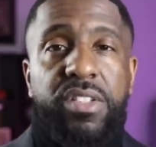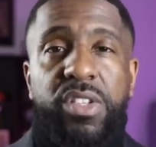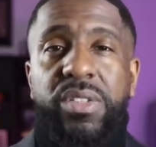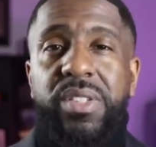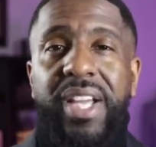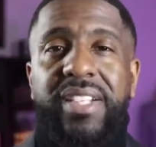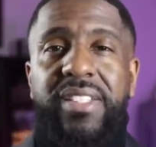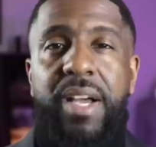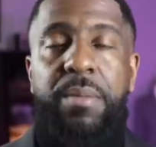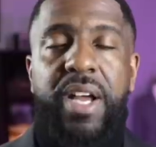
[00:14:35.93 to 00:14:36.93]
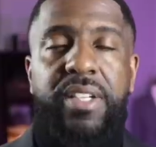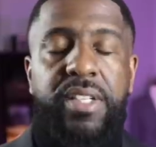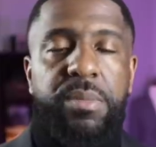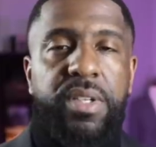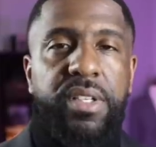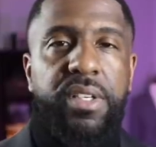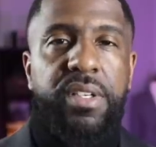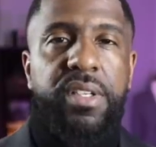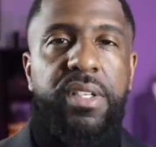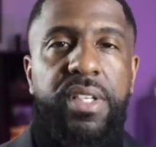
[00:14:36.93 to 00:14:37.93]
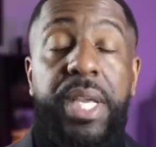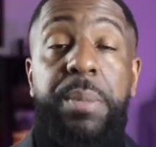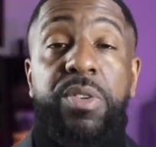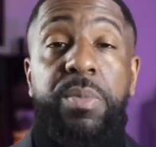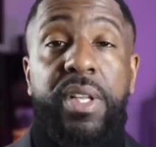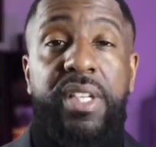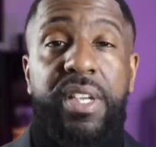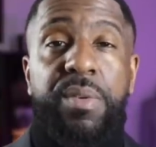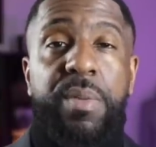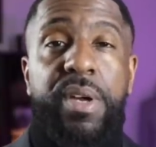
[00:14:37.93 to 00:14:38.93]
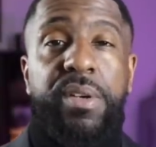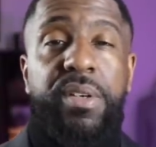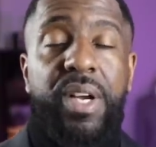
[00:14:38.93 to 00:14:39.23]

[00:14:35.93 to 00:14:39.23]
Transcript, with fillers: So until next time, guys, keep looking good, keep smelling even better.